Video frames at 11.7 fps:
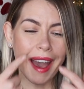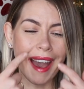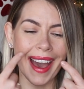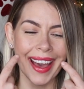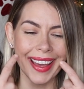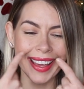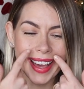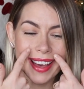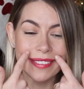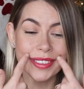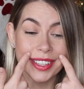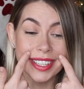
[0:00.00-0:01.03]
i
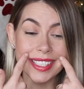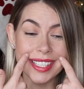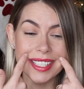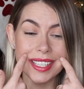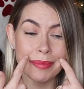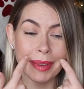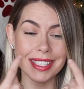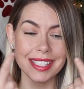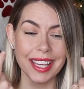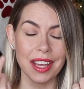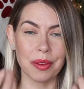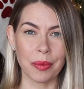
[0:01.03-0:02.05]
have creases in my
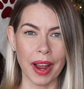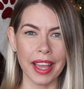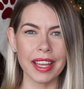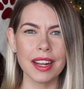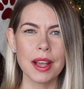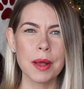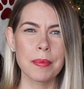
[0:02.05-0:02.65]
skin right